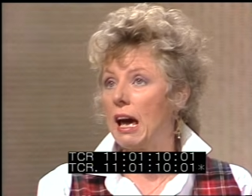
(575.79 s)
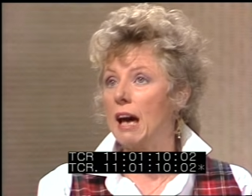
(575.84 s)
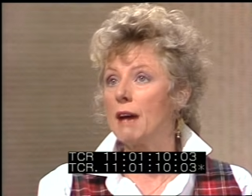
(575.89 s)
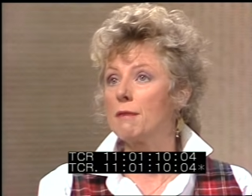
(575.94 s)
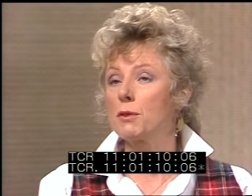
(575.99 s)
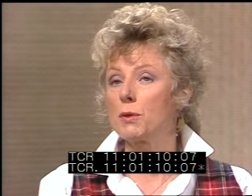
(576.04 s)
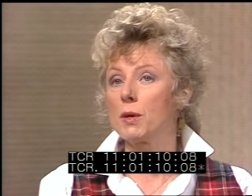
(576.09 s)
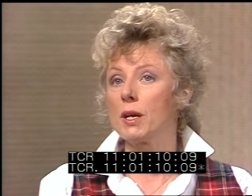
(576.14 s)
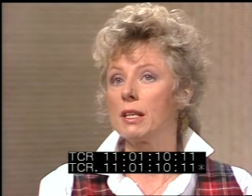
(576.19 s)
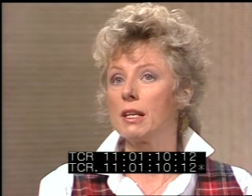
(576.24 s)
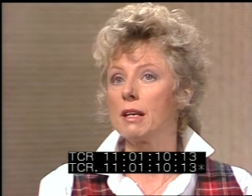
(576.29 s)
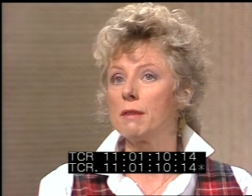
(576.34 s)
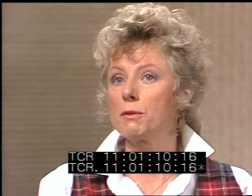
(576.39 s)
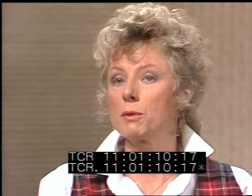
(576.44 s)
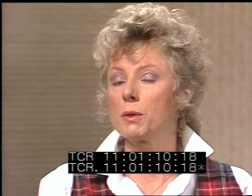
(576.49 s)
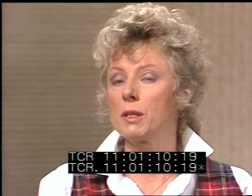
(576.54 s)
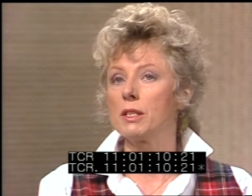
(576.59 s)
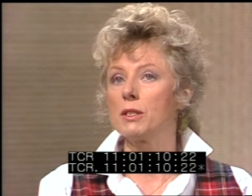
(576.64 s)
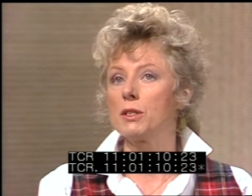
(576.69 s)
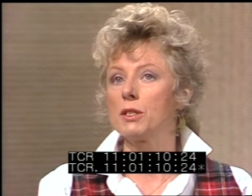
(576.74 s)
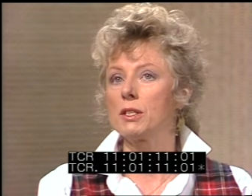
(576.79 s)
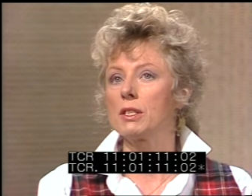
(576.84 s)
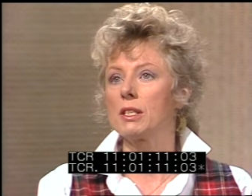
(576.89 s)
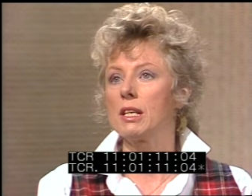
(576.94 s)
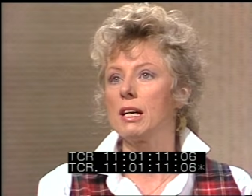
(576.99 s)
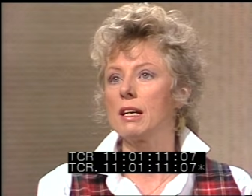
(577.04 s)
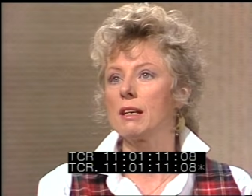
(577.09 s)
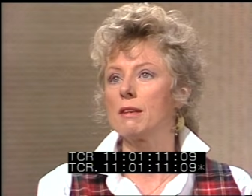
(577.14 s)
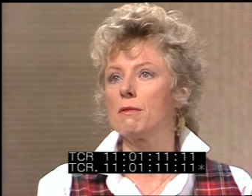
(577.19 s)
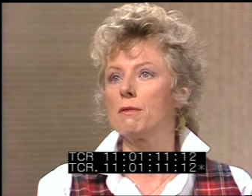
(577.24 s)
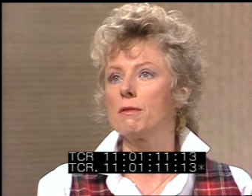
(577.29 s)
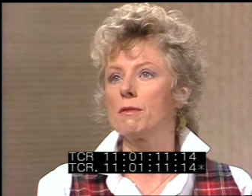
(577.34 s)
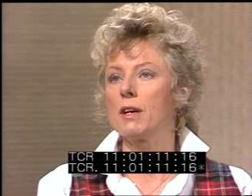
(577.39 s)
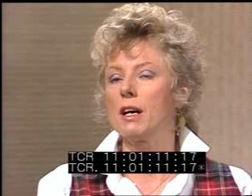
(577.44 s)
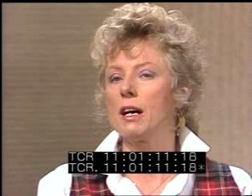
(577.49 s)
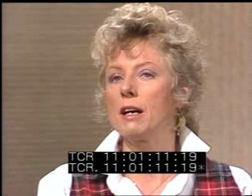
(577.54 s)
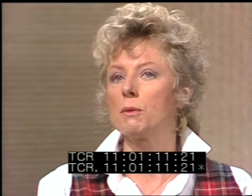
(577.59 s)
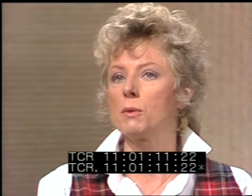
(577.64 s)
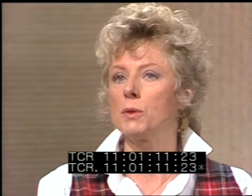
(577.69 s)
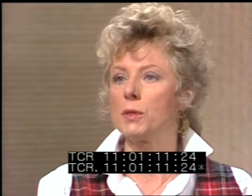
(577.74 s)
After I left religious life,
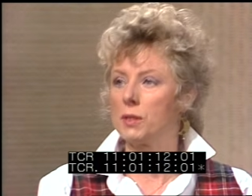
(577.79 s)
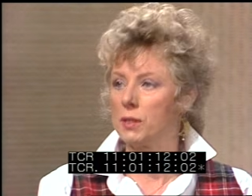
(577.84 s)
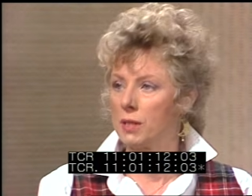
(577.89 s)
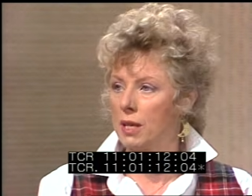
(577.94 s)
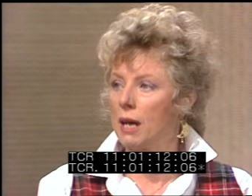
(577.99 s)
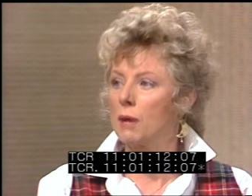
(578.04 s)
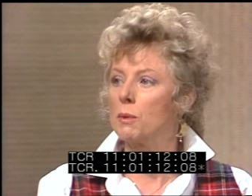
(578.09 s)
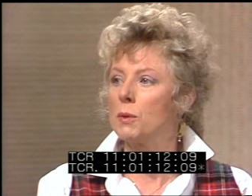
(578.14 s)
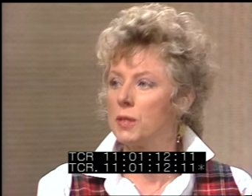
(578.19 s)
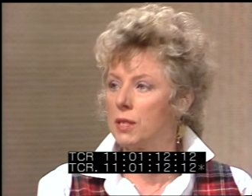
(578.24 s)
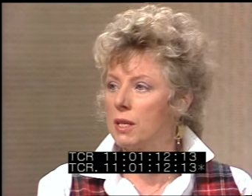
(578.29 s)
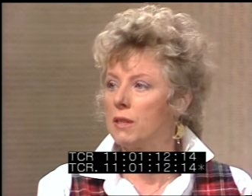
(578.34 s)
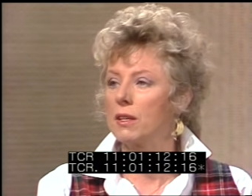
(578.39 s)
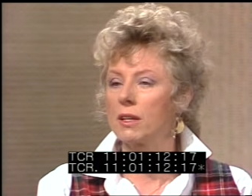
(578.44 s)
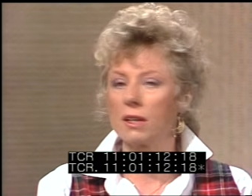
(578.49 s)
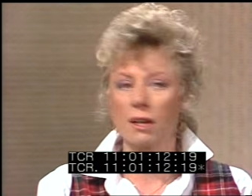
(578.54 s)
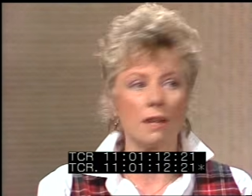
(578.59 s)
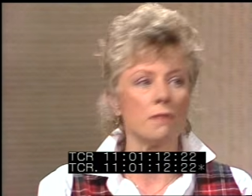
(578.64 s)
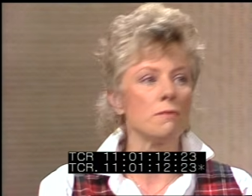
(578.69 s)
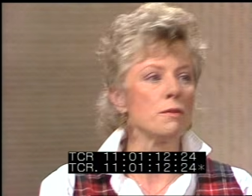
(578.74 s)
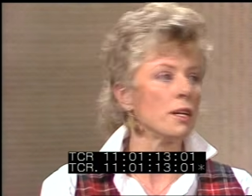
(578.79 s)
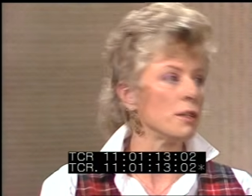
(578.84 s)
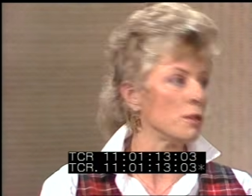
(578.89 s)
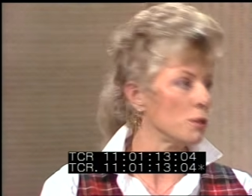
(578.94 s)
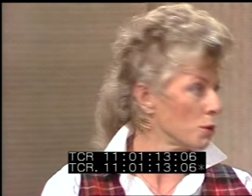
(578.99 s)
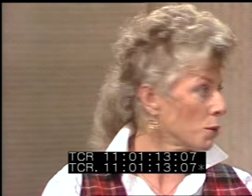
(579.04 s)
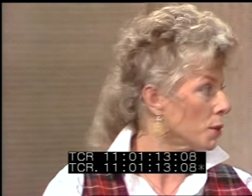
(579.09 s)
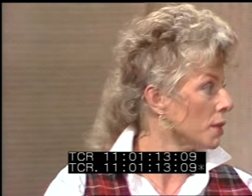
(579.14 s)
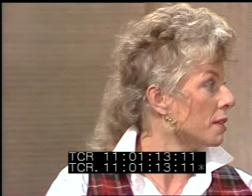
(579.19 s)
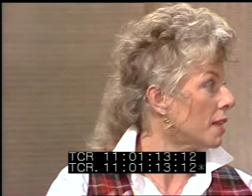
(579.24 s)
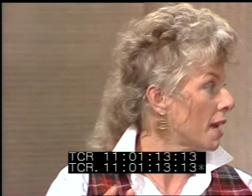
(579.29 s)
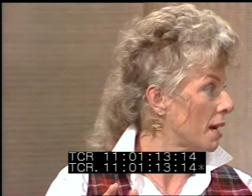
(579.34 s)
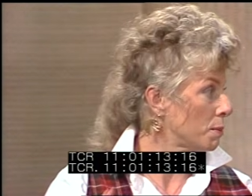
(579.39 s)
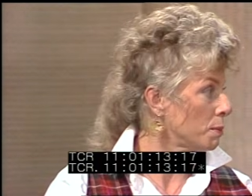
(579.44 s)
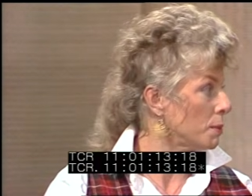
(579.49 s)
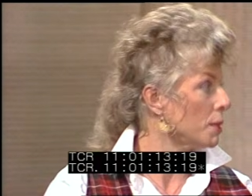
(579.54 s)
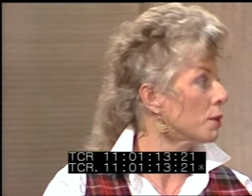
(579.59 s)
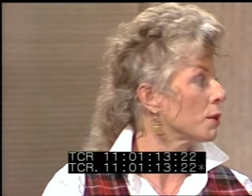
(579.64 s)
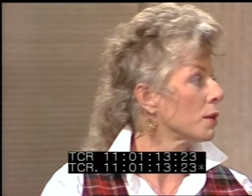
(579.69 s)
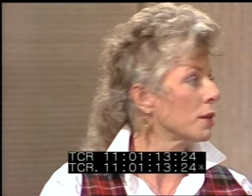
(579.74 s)
I was in the convent during
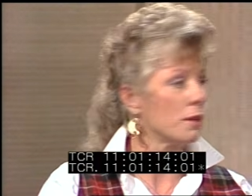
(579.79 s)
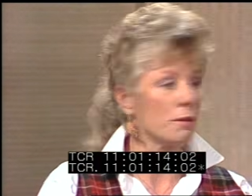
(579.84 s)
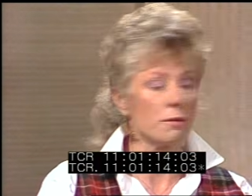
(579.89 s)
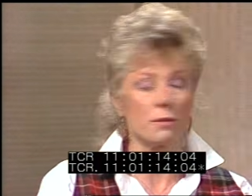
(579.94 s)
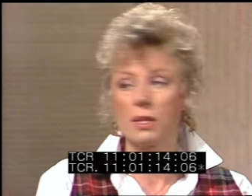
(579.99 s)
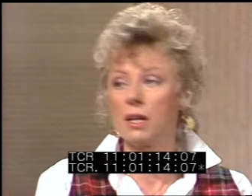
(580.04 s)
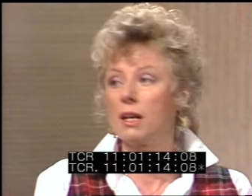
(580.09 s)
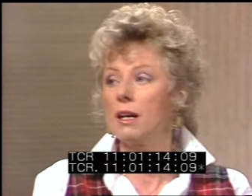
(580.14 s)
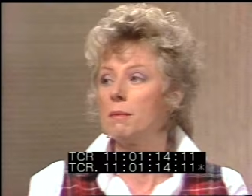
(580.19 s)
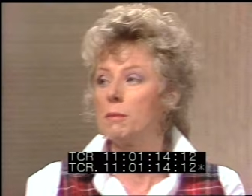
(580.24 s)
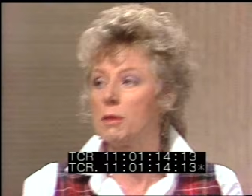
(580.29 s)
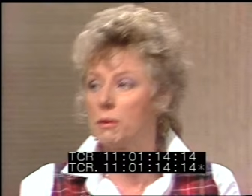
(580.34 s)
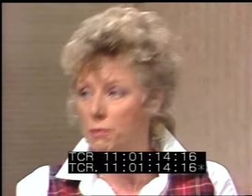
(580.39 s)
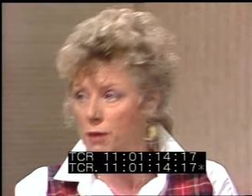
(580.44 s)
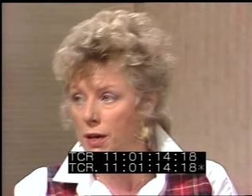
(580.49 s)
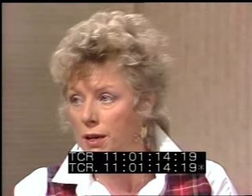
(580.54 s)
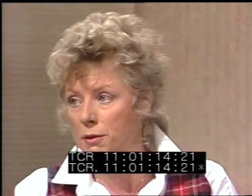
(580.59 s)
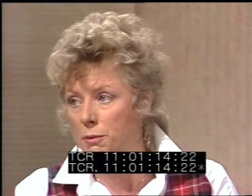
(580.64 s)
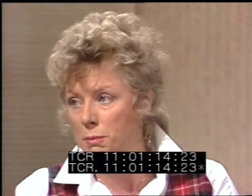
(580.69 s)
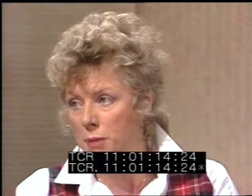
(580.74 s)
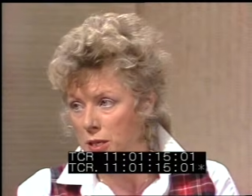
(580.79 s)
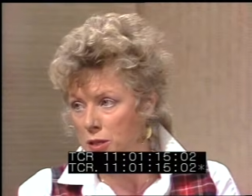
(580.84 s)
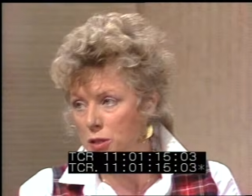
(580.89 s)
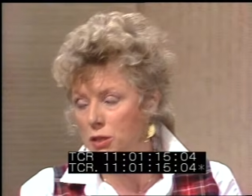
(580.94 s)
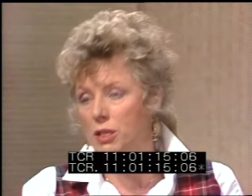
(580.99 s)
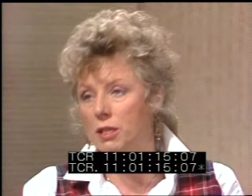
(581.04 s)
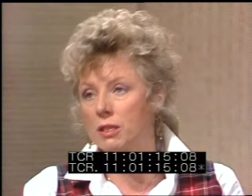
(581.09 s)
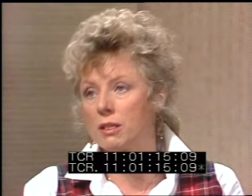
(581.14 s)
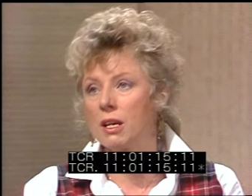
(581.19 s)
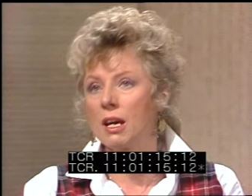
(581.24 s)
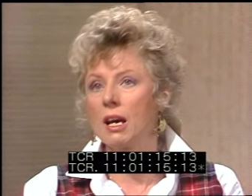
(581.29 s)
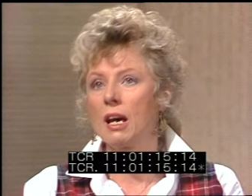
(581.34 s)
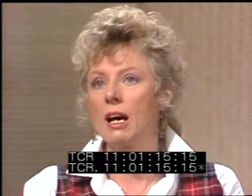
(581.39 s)
that period of time that Father mentioned.